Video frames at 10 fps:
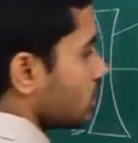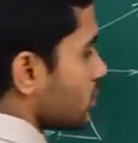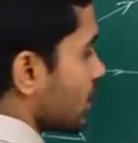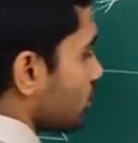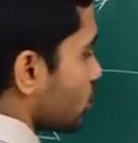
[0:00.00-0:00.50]

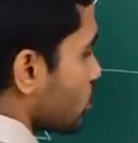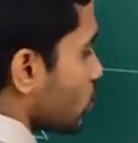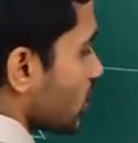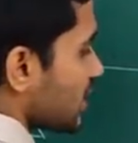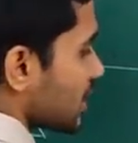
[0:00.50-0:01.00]
So,
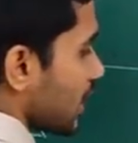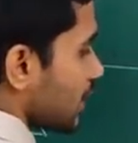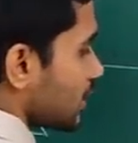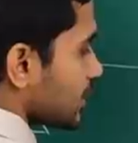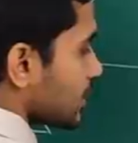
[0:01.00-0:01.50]
substitute with
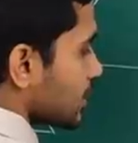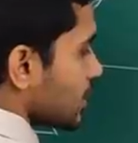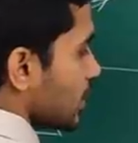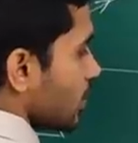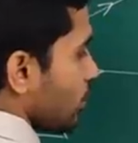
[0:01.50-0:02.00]
signs
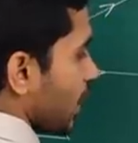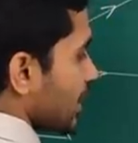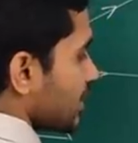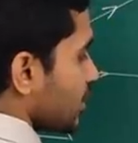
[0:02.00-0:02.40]
minus